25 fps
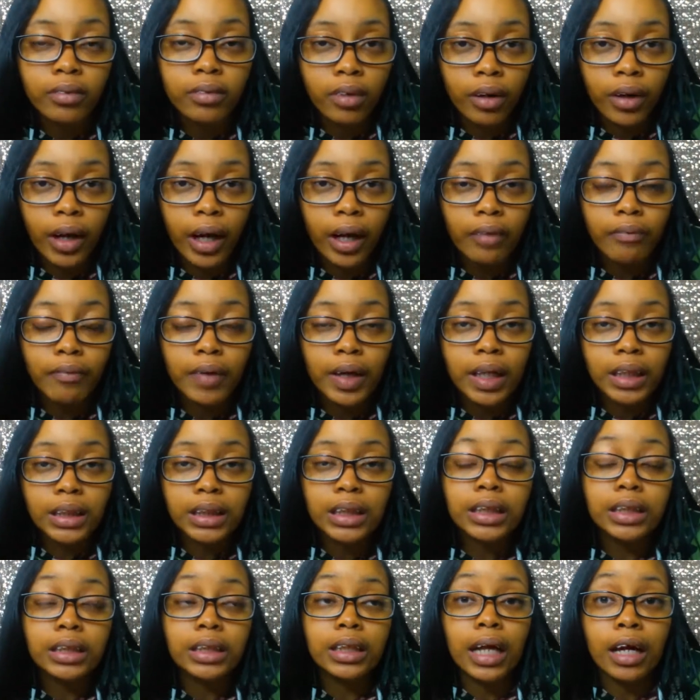Okay,
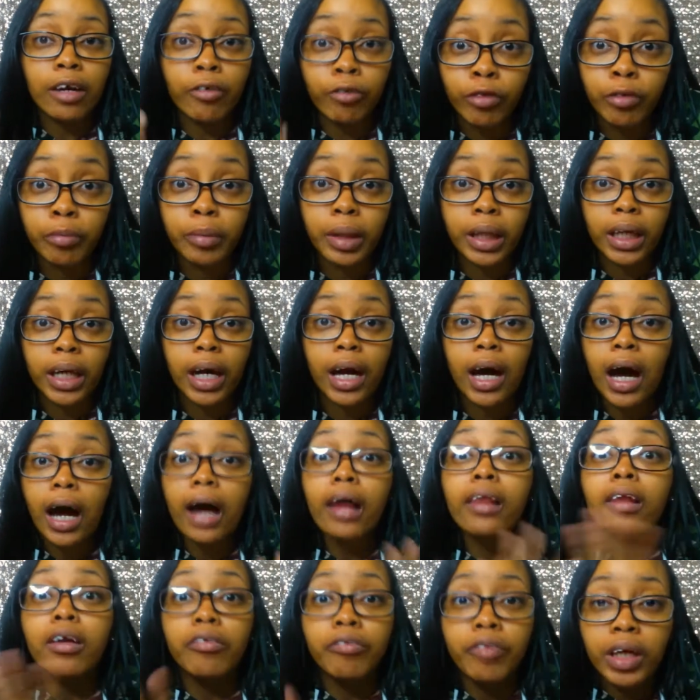fantasy is life for me. I
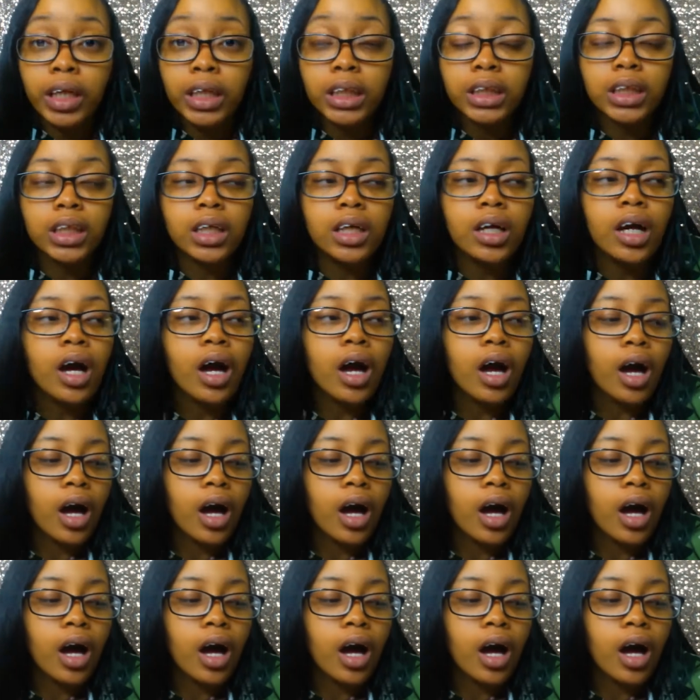love fantasy.